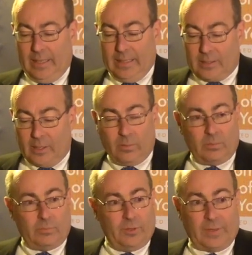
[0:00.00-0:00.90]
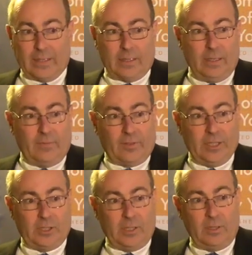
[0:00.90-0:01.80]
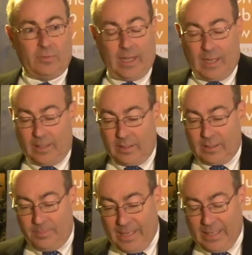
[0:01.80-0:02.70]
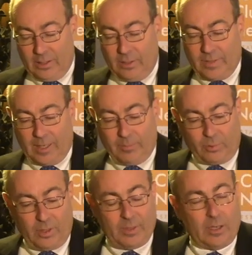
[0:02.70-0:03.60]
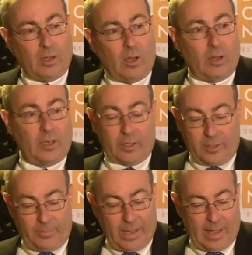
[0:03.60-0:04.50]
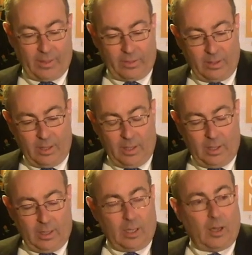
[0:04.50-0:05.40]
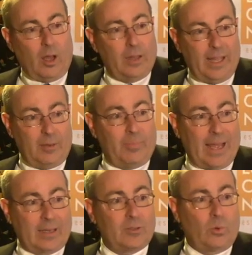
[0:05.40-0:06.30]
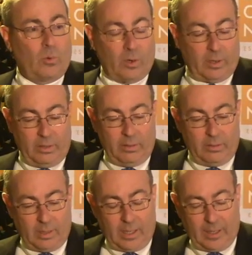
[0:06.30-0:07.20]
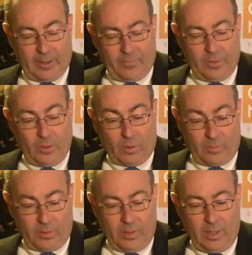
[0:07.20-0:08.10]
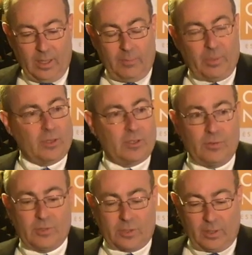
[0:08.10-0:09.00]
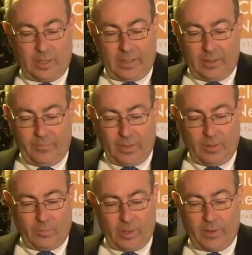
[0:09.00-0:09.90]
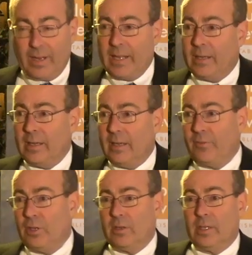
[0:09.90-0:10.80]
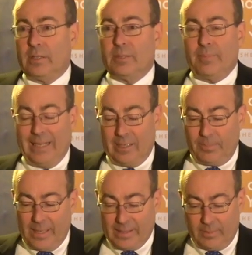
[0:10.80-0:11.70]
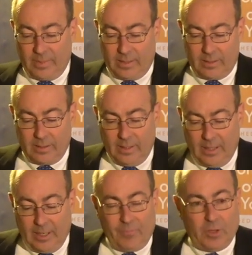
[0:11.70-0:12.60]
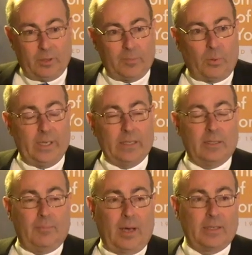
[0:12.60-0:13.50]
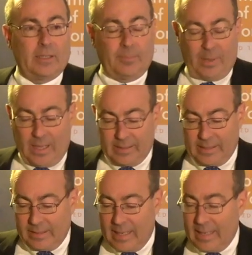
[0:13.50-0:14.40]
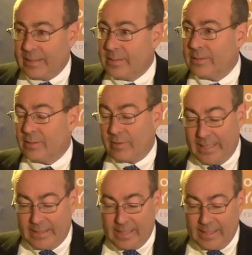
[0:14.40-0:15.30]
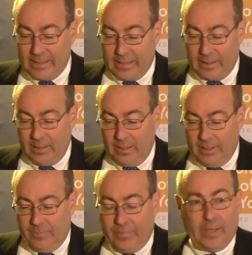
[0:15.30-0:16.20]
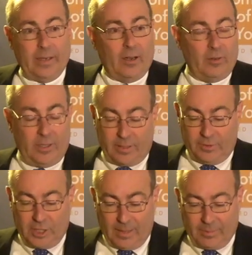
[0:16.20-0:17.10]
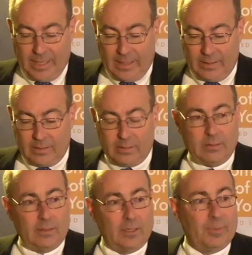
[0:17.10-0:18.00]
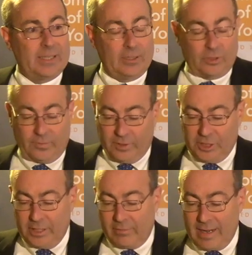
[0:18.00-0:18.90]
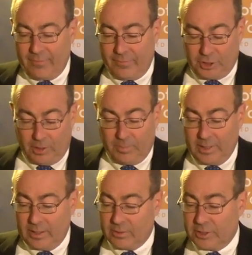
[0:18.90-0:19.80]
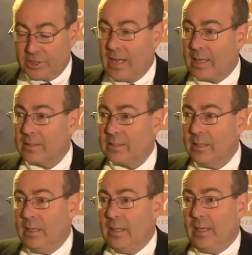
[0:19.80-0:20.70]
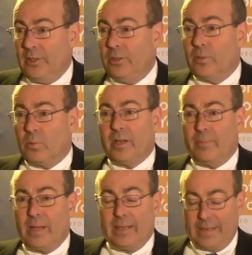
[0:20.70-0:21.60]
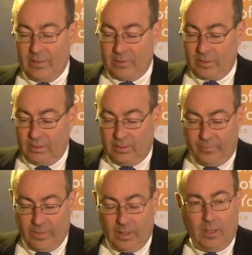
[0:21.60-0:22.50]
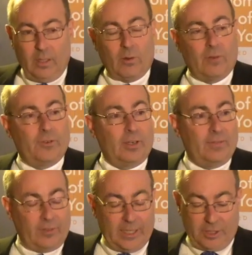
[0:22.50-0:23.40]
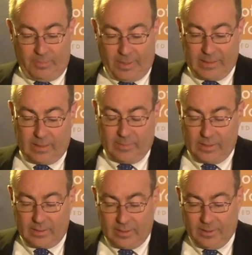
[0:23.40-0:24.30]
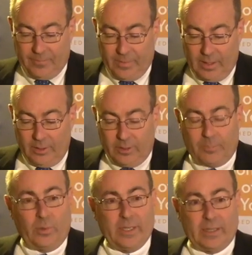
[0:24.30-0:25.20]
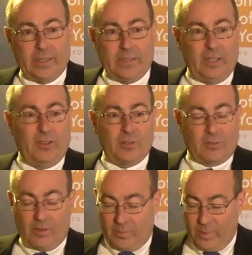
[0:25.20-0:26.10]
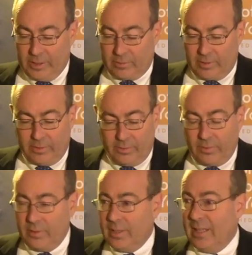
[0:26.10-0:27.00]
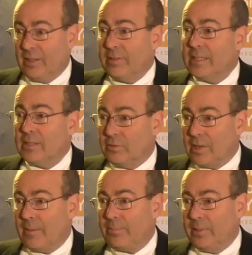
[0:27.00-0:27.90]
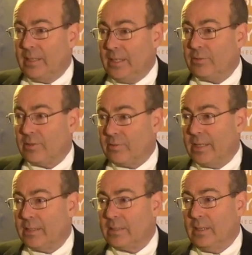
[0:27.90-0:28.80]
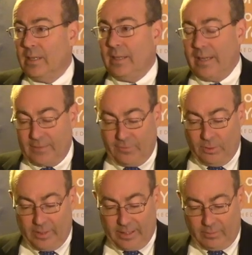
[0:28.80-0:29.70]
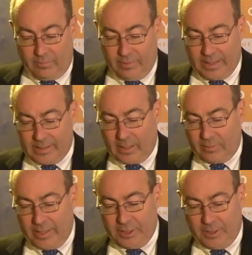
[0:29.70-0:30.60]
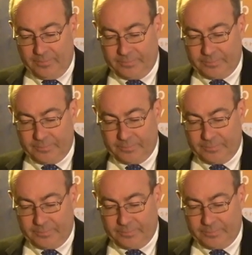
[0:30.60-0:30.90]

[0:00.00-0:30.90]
And so you've got inflation, you've got demand, you've got employment, all on a good path, all headed back toward normal. But there's no certainty where they're headed. And if you're a demand pessimist, you could point to monetary policy lags, credit tightening, the narrowness of job gains, the potential for geopolitical shocks, and you could worry about a downturn. Or if you're an inflation pessimist, you could point to continued strong wage growth and the recent drop in interest rates as fueling reacceleration.